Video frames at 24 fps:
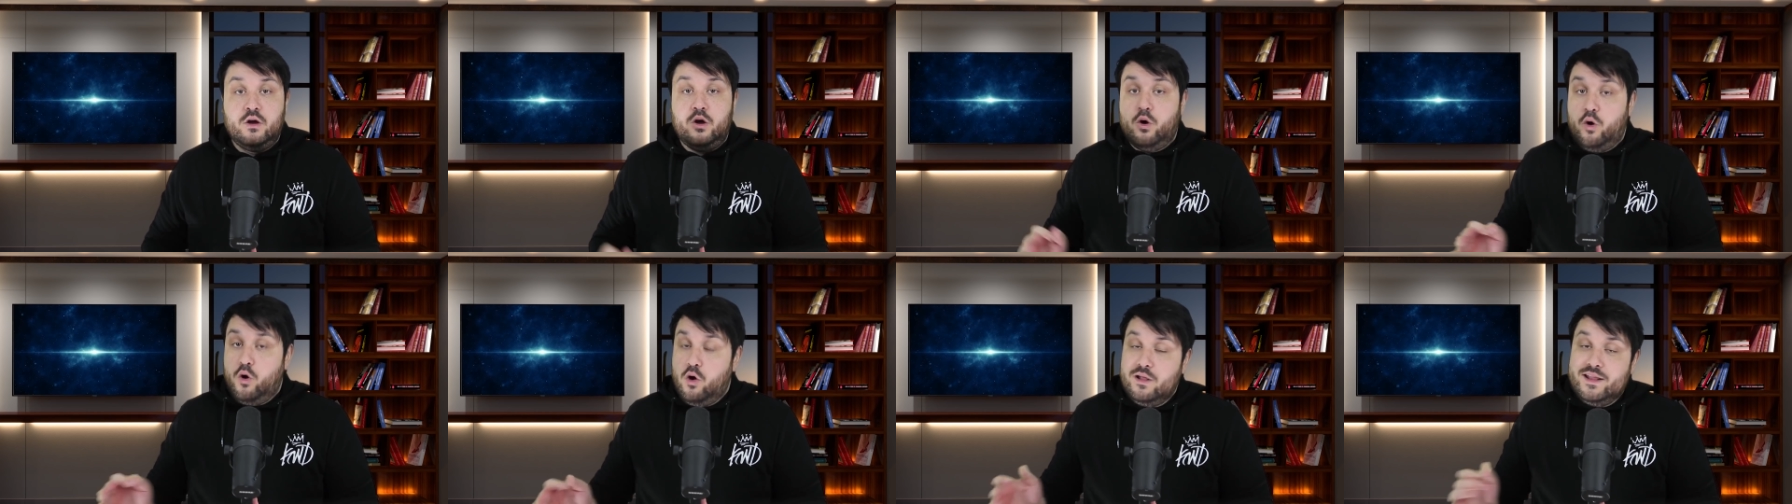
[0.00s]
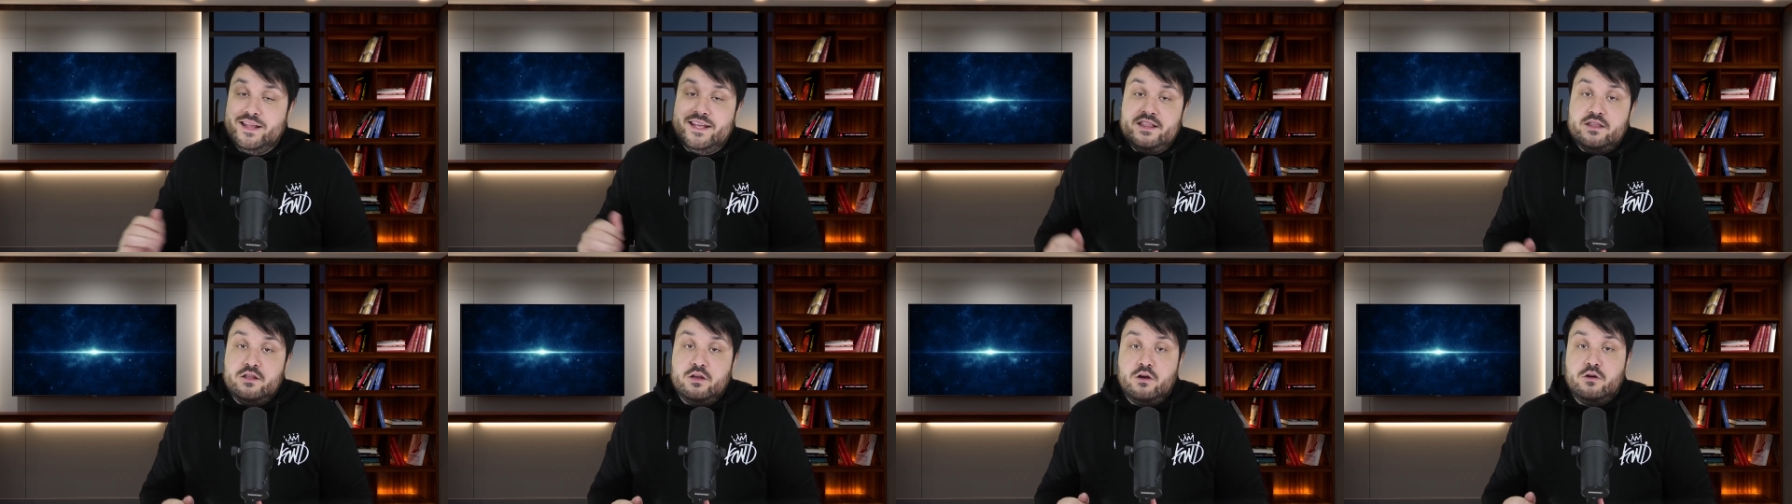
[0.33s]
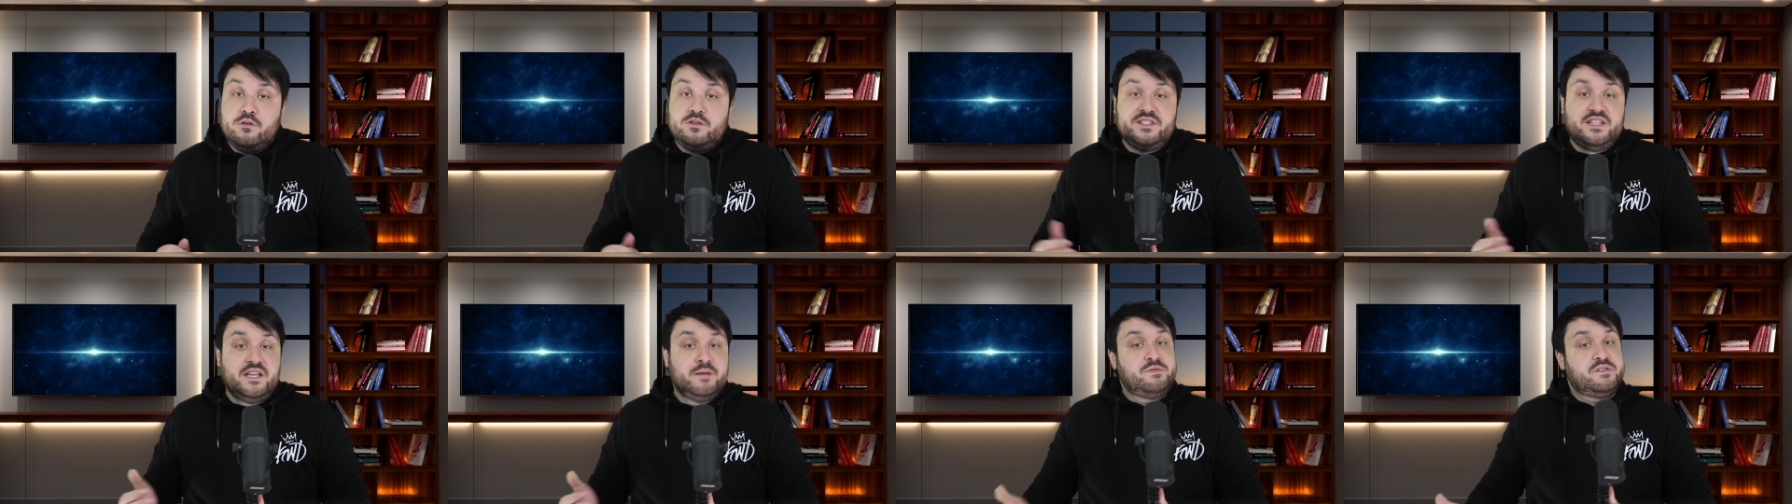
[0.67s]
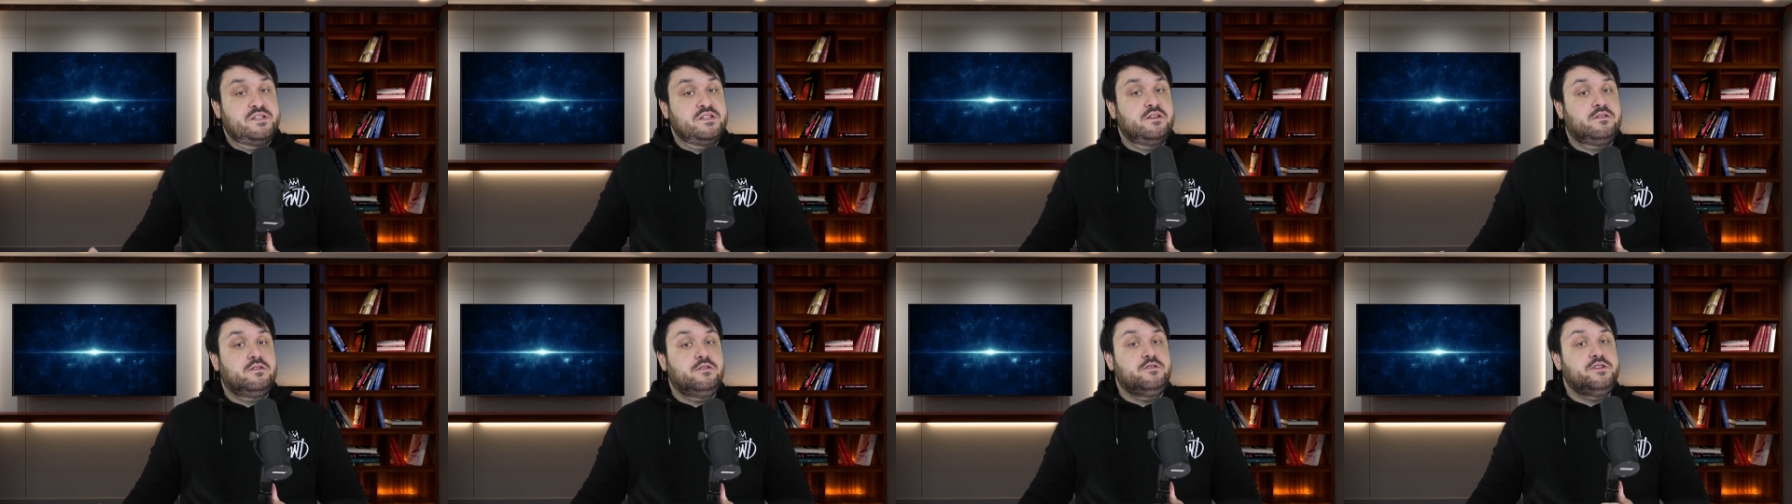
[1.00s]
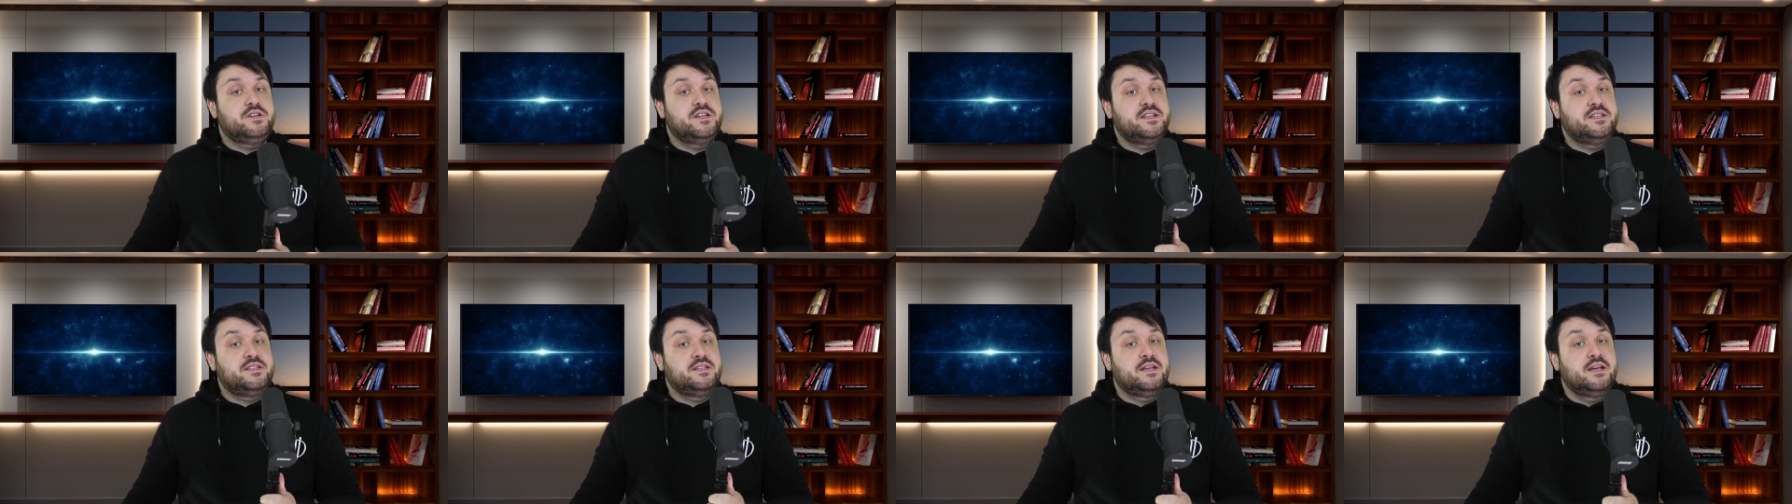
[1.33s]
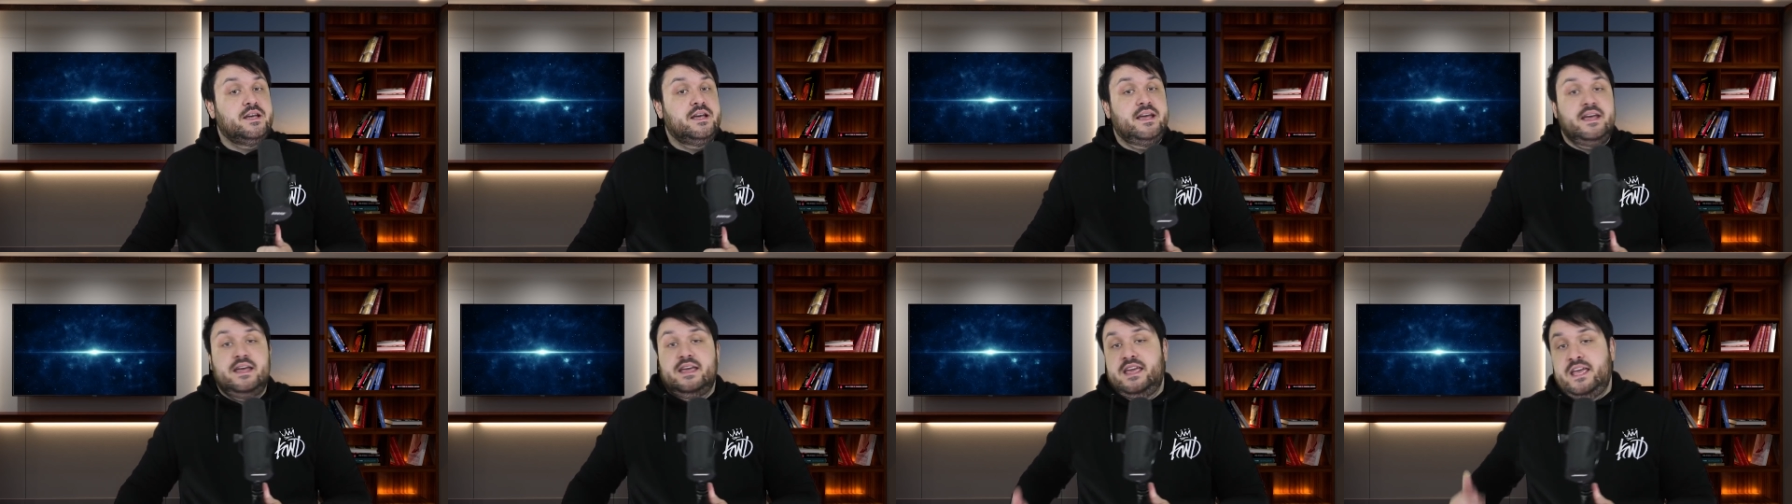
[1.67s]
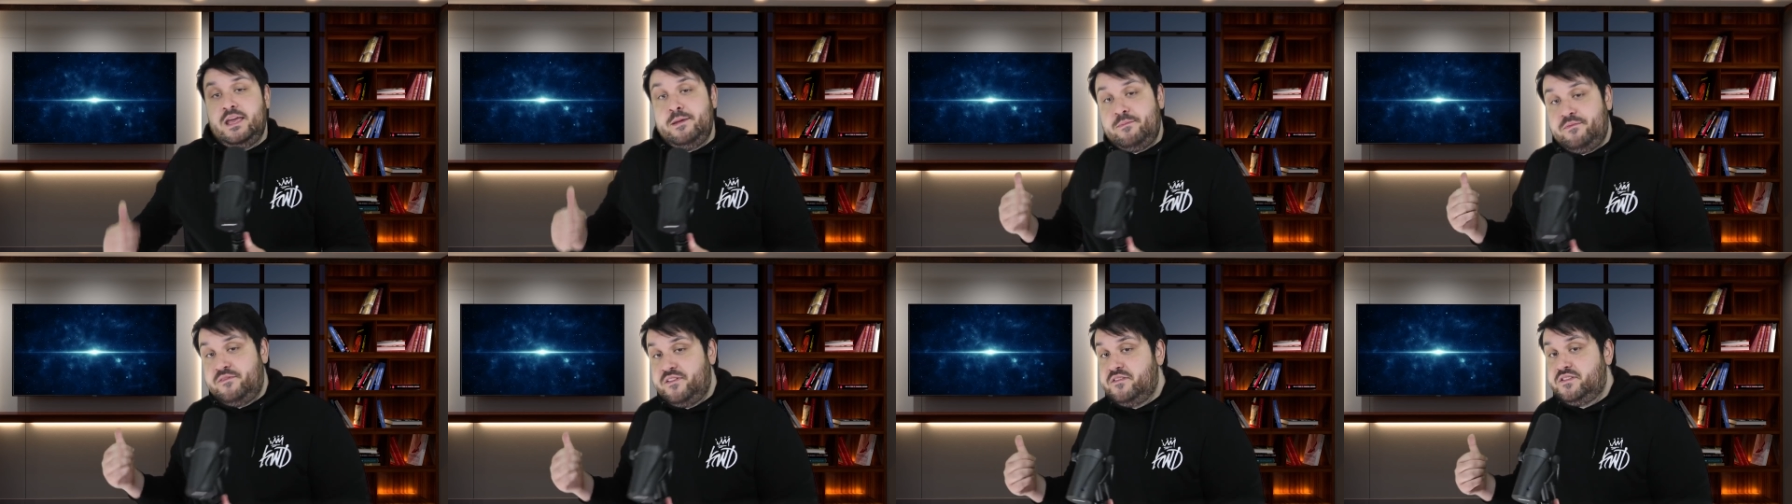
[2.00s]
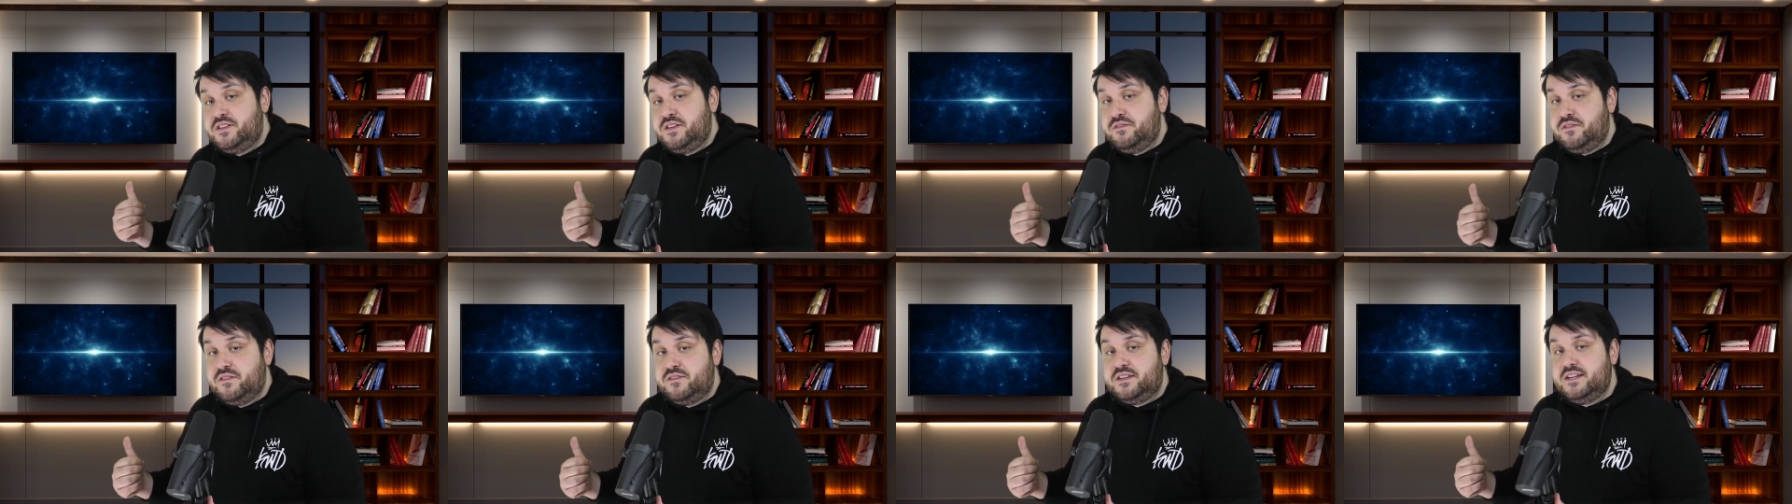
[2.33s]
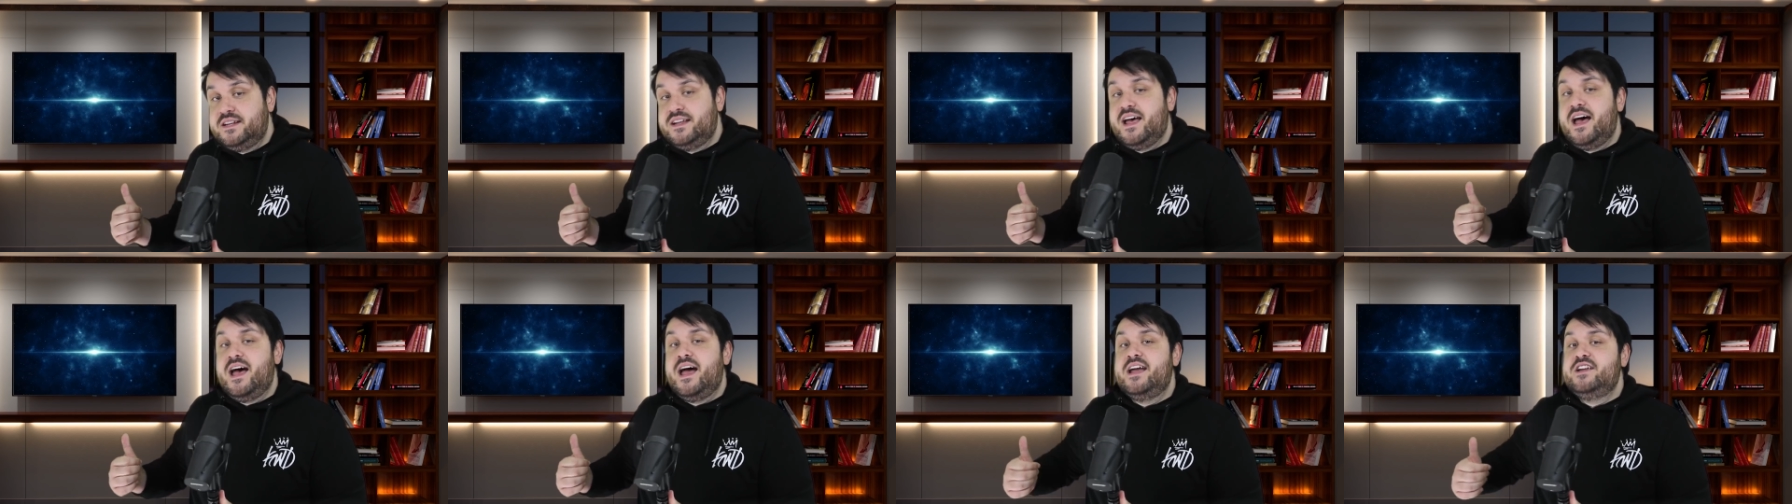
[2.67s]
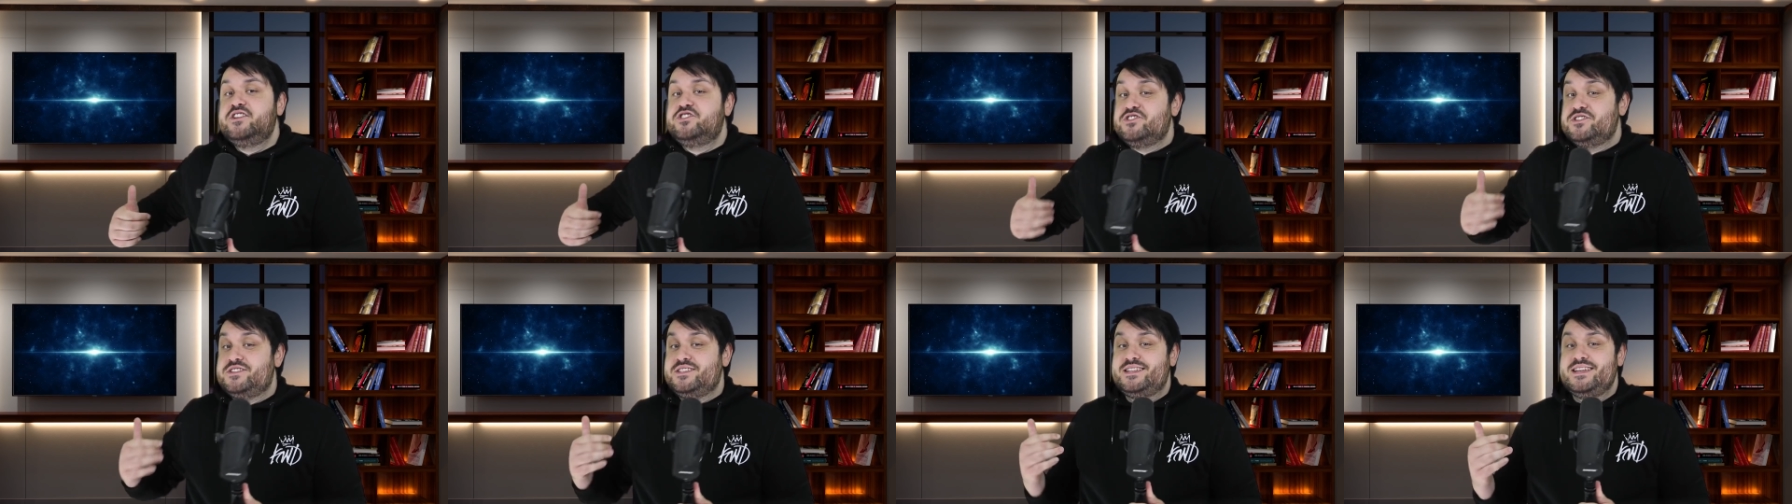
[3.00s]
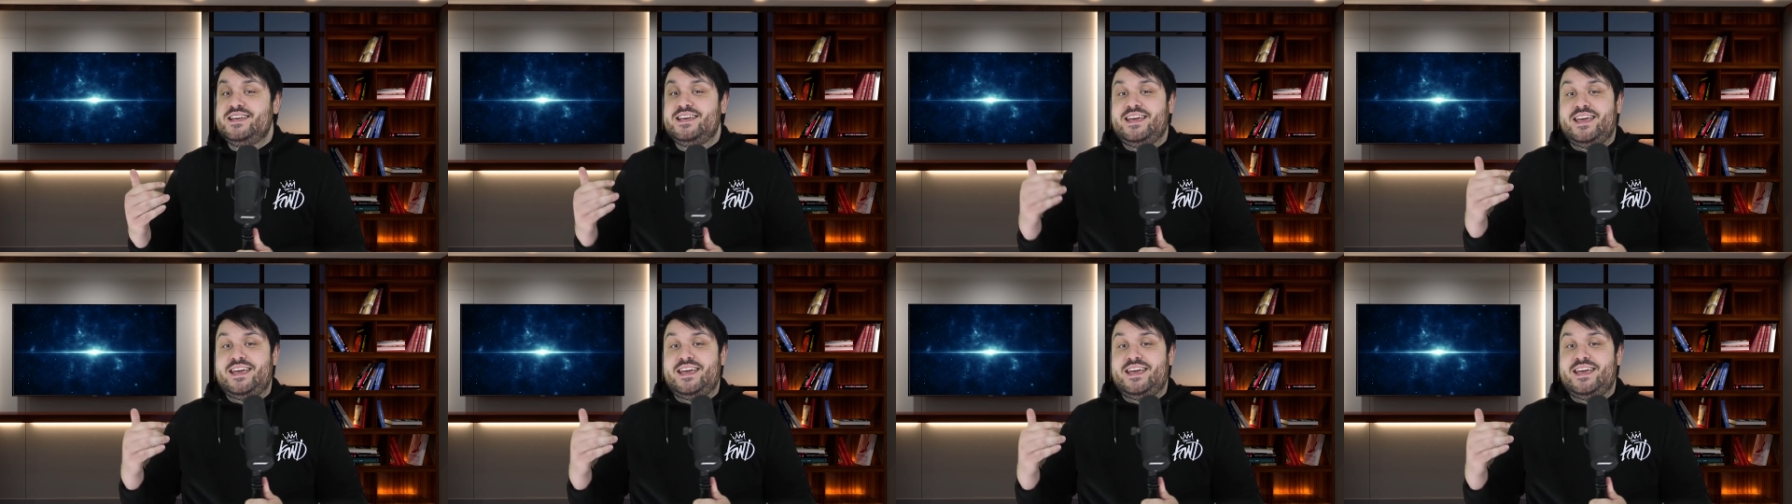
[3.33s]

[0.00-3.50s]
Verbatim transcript: All in though, tips included, EIP 1559 should see